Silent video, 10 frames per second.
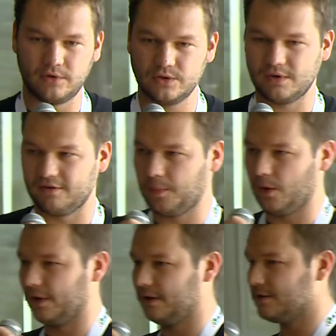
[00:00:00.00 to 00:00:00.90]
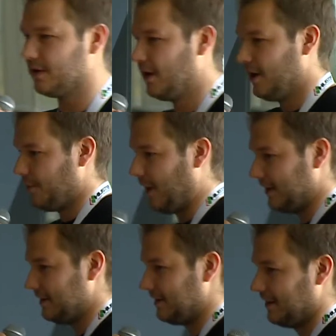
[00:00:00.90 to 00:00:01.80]
Wrocław, Poland.
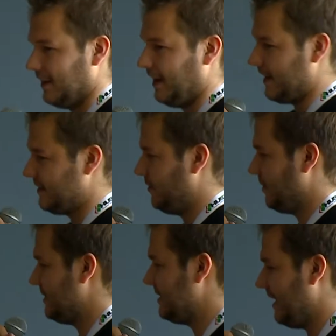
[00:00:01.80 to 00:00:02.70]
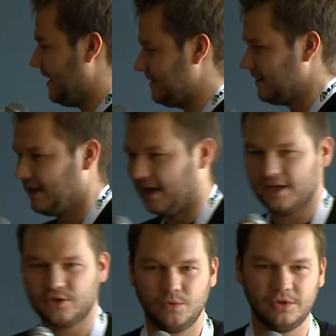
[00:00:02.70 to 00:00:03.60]
But as it was said, I
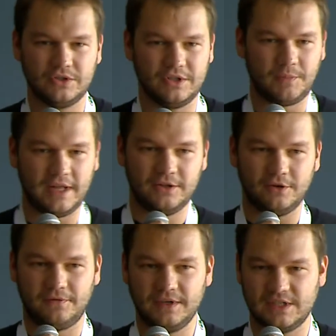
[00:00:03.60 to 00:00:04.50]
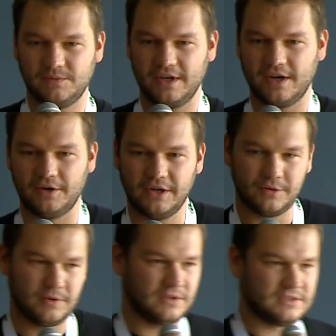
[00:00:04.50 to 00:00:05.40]
actually did plenty of things in my career
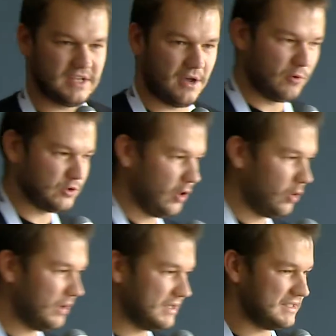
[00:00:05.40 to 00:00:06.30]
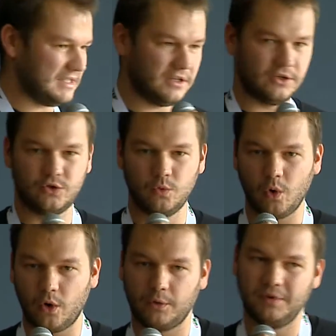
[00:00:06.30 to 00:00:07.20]
because I was always eager to
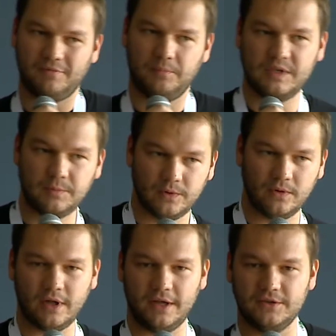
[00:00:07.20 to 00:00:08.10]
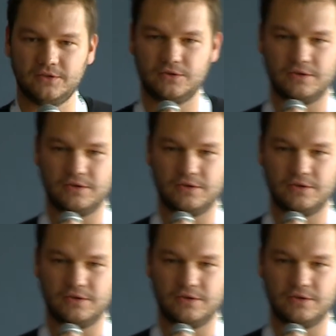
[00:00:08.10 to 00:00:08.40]
work with people and